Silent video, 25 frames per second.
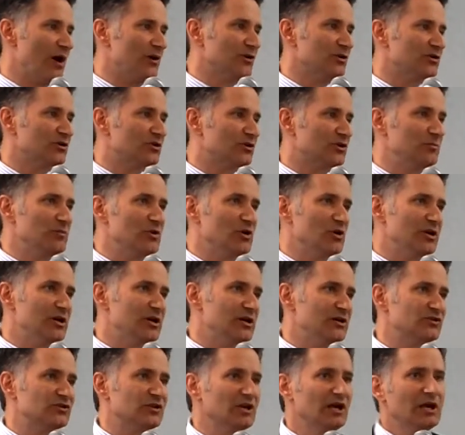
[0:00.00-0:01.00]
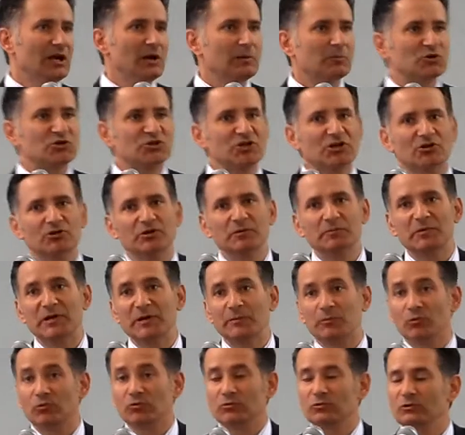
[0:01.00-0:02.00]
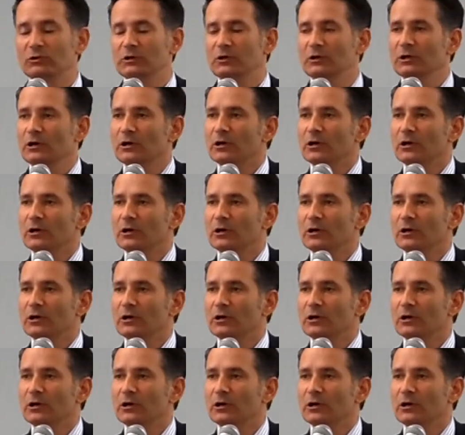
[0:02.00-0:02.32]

go out in the communities, particularly people